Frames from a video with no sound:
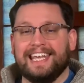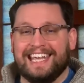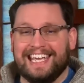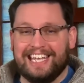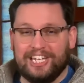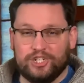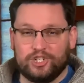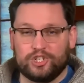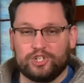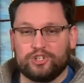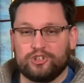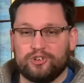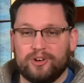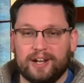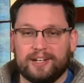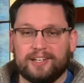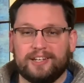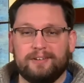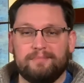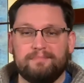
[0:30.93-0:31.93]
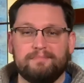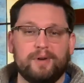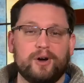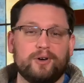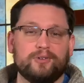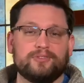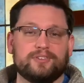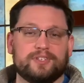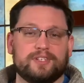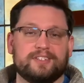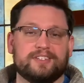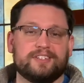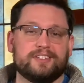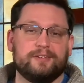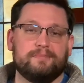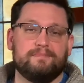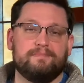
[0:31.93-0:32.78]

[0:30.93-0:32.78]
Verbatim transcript: instructed Moses to